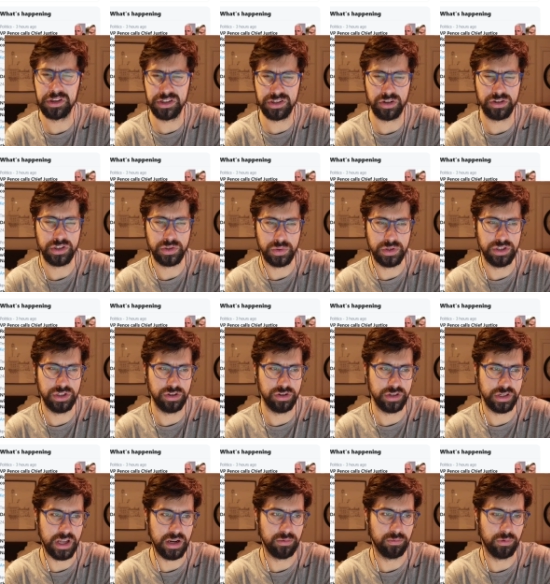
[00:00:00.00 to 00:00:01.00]
is also easier to
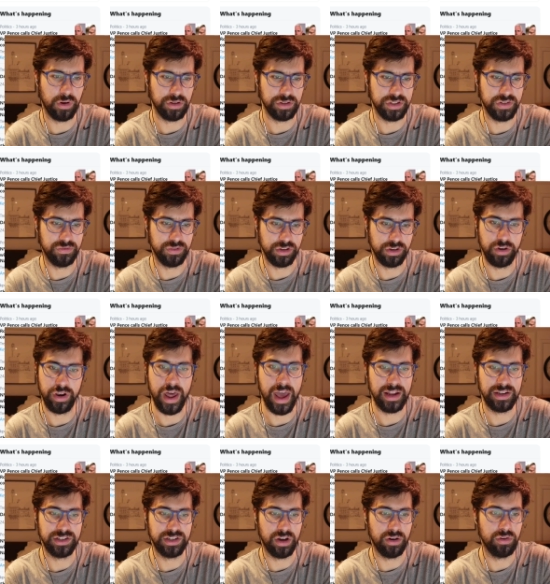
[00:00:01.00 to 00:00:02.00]
get relatively good
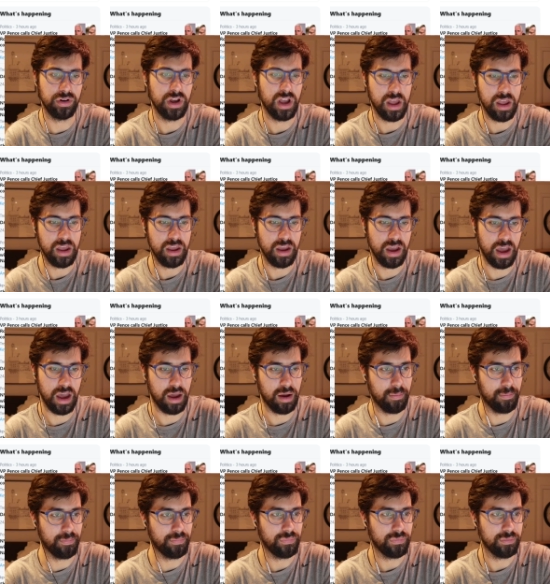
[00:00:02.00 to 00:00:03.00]
at. So,
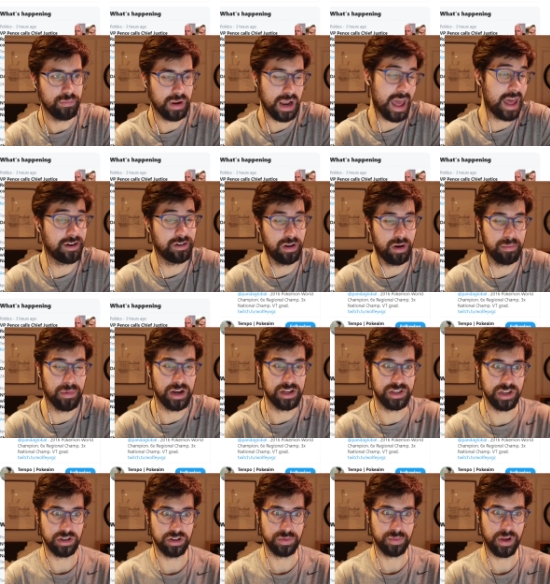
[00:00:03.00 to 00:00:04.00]
um, but I don't know. I'm not a
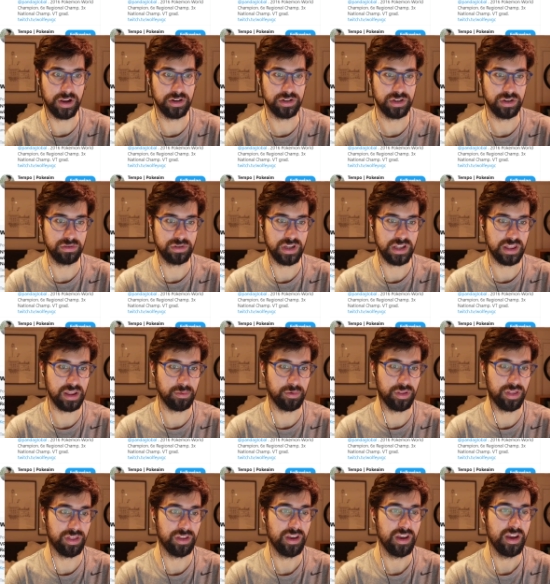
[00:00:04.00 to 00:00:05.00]
singles player, so take that
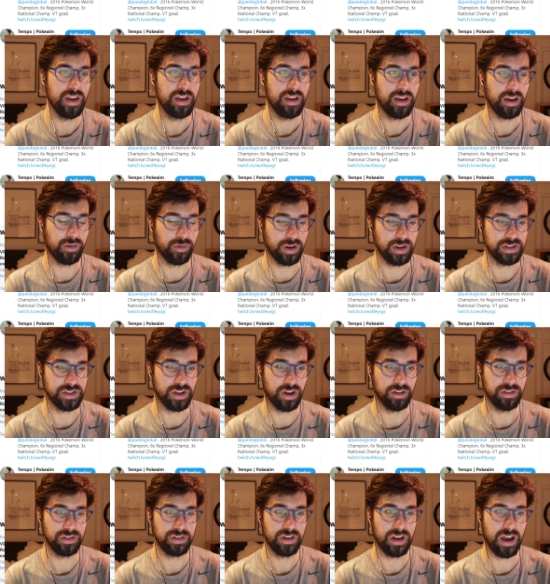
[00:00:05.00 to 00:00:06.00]
with a grain of
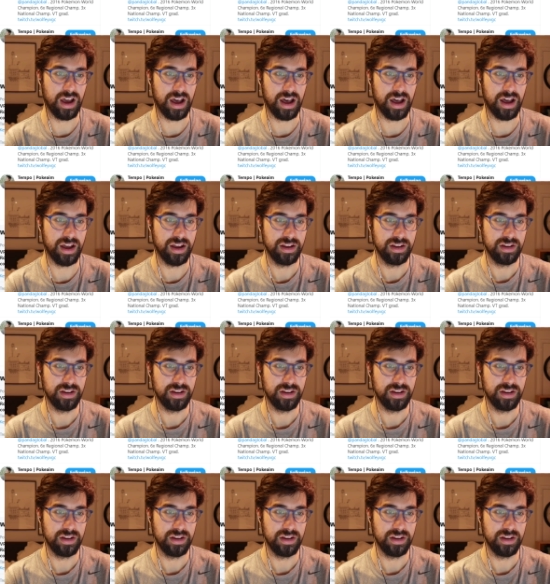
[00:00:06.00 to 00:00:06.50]
salt. Uh,